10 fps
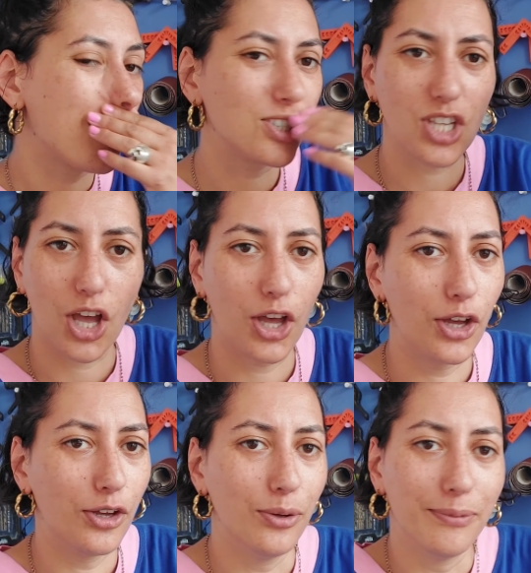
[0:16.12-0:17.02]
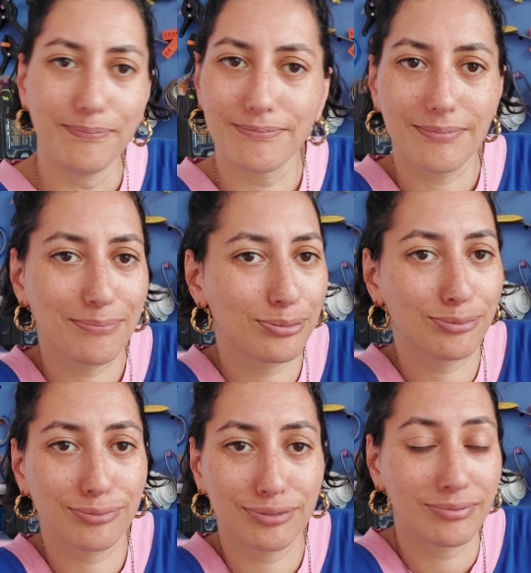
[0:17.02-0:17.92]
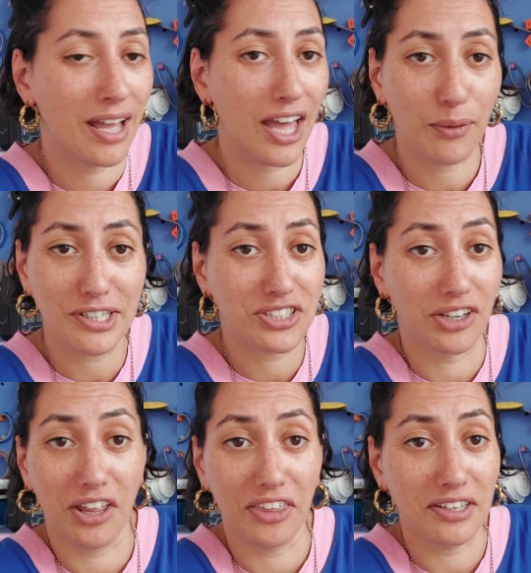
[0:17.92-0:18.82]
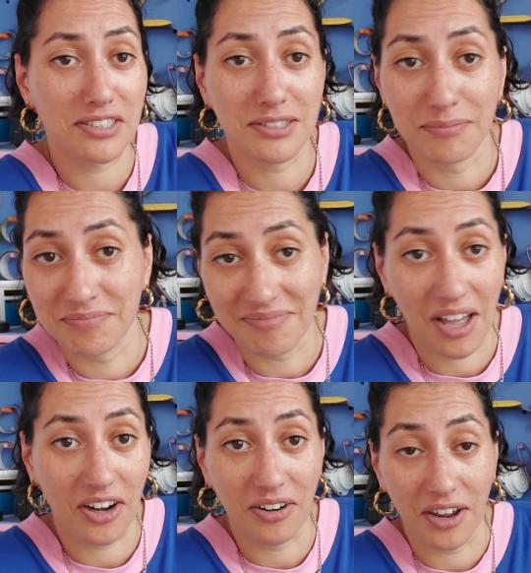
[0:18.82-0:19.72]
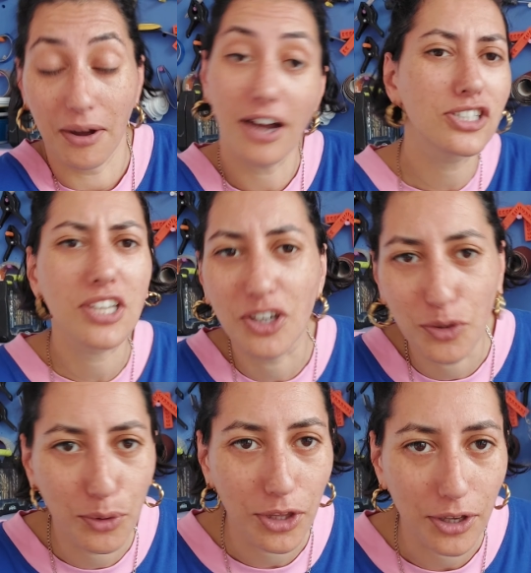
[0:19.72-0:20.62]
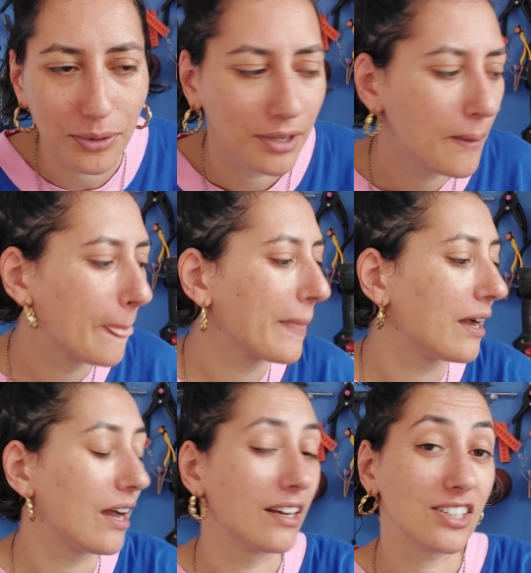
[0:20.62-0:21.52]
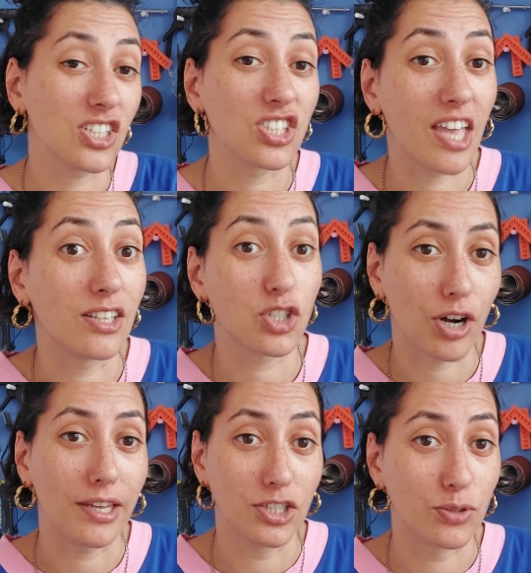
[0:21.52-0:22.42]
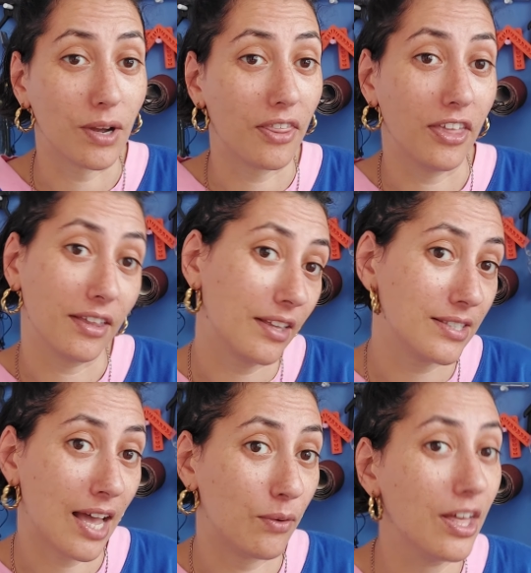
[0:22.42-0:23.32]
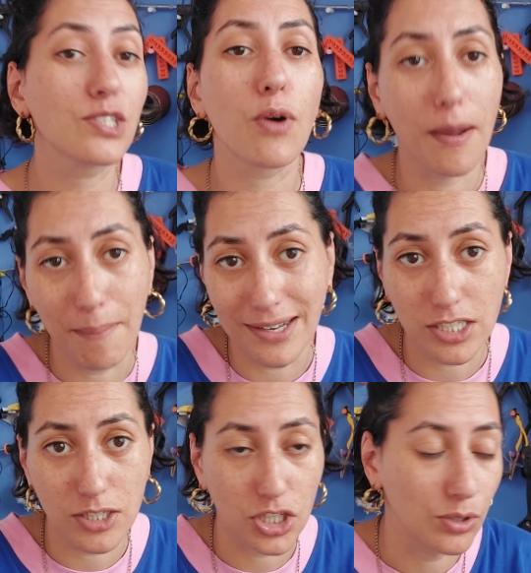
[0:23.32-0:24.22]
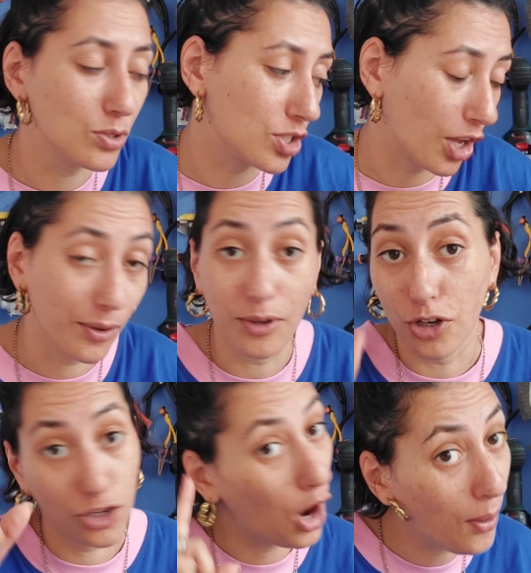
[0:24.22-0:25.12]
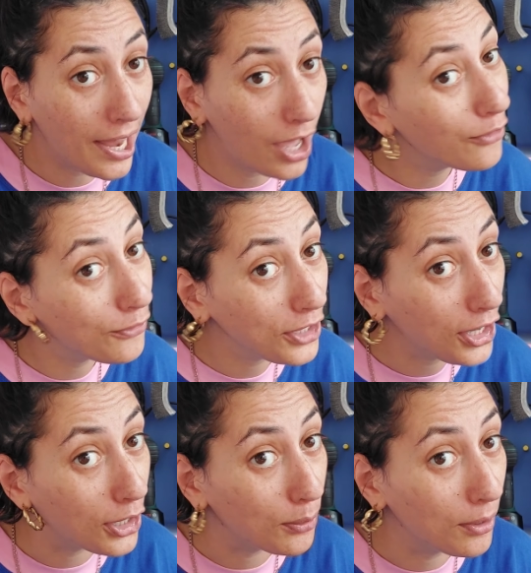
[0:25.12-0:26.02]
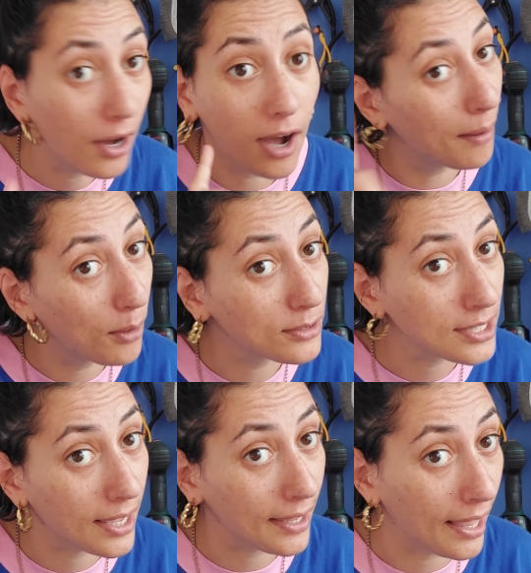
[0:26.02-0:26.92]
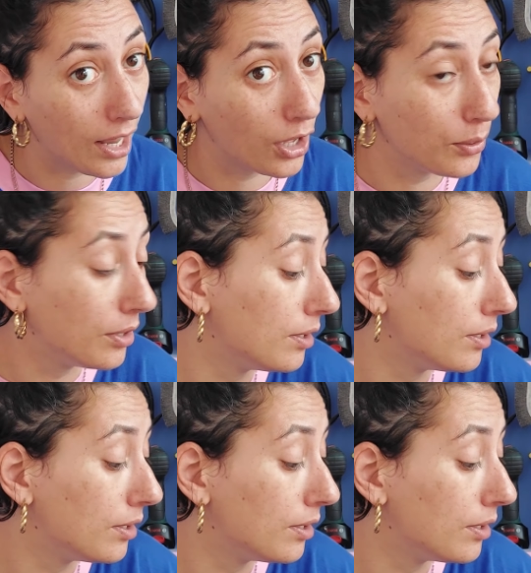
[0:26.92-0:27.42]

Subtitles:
So how do we start this? I don't know. I just ignore you and just get straight into it. I think that's what I'm meant to do. So no hello for you. I'm not saying hello.